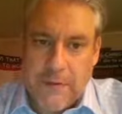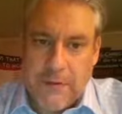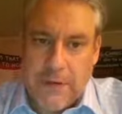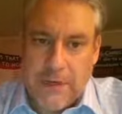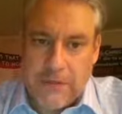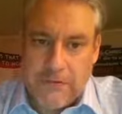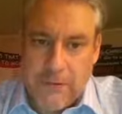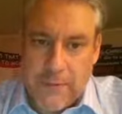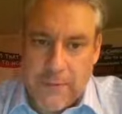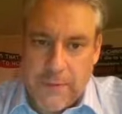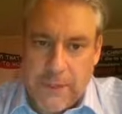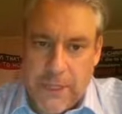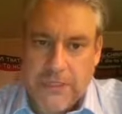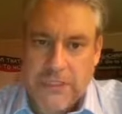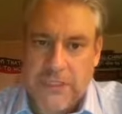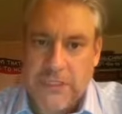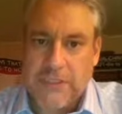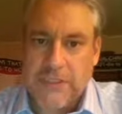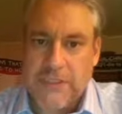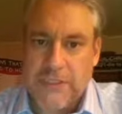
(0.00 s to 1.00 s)
uh,
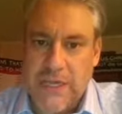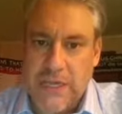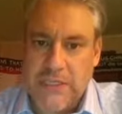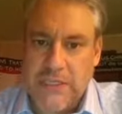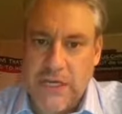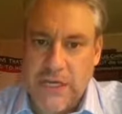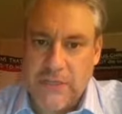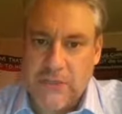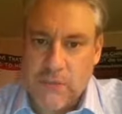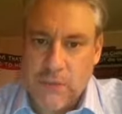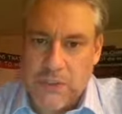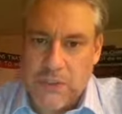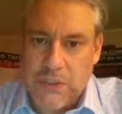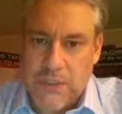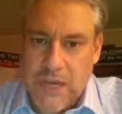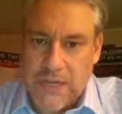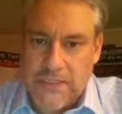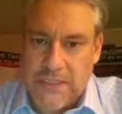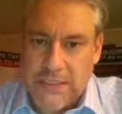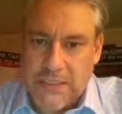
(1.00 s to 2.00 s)
tribulation, such as was
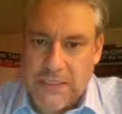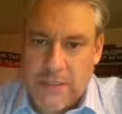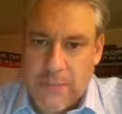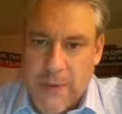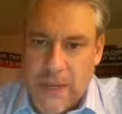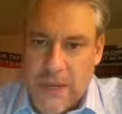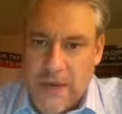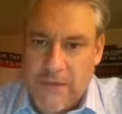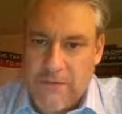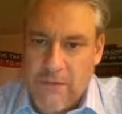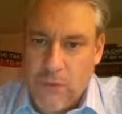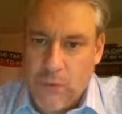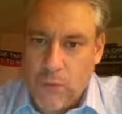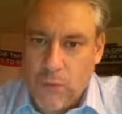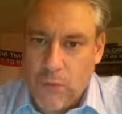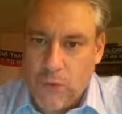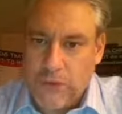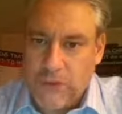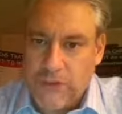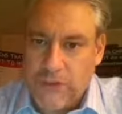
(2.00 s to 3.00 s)
not since the beginning of the
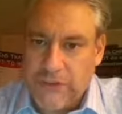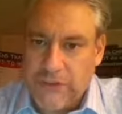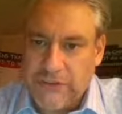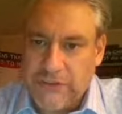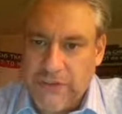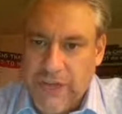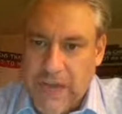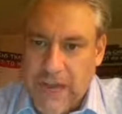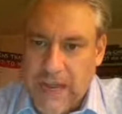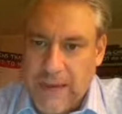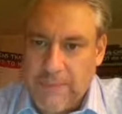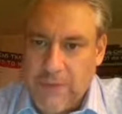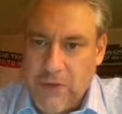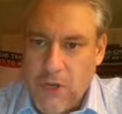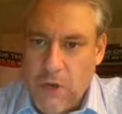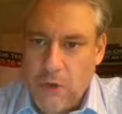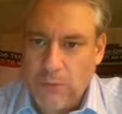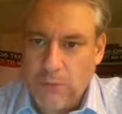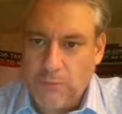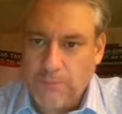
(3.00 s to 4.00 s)
world to this time,
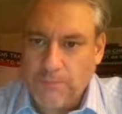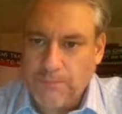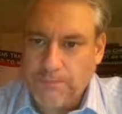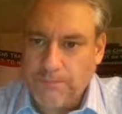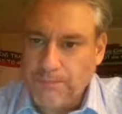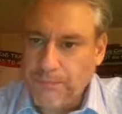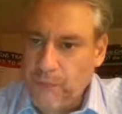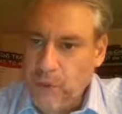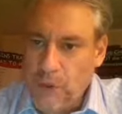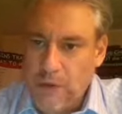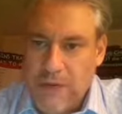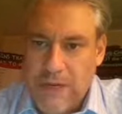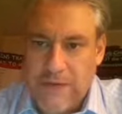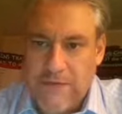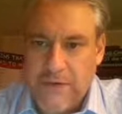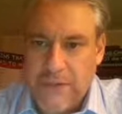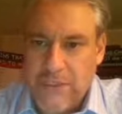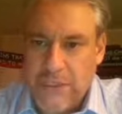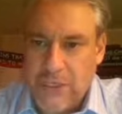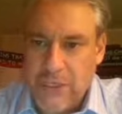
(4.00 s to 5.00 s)
no, nor
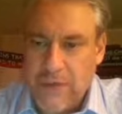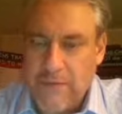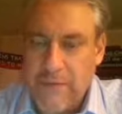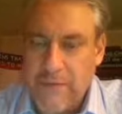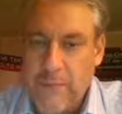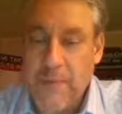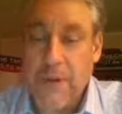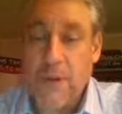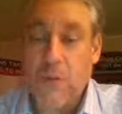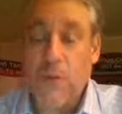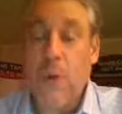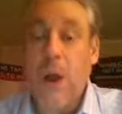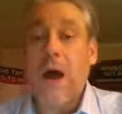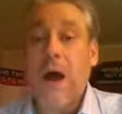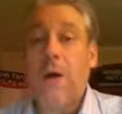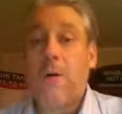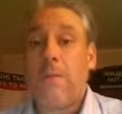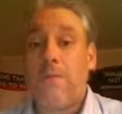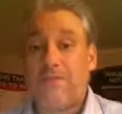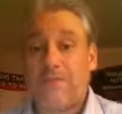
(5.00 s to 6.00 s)
even shall ever be.
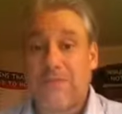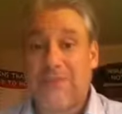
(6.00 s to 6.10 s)
Wow.